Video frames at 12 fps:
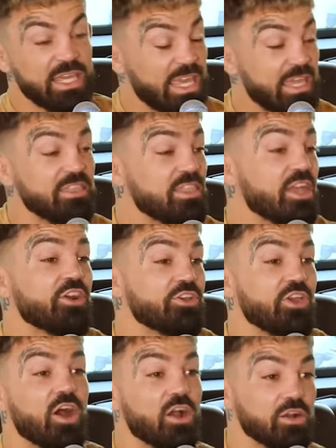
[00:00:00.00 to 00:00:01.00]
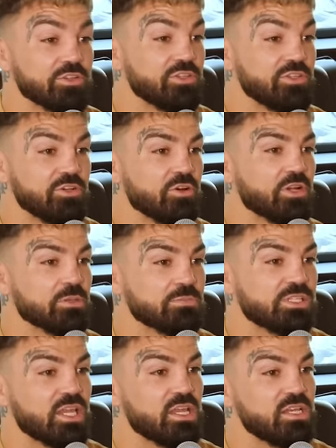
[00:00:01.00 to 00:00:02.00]
in their yard. You know what I'm
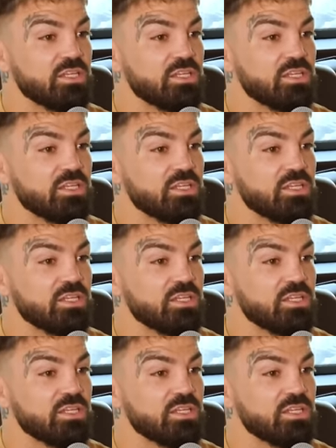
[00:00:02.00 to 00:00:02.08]
saying?